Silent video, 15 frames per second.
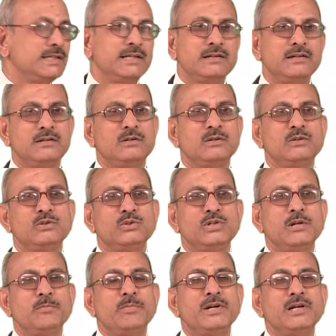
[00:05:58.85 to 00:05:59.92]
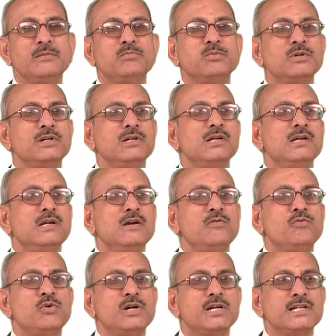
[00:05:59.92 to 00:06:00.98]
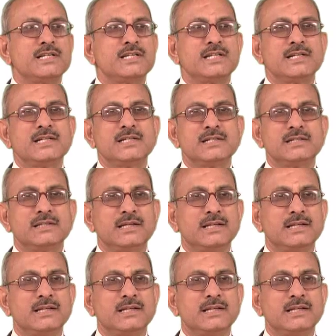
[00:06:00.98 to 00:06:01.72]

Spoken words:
It will also depend upon what restrictions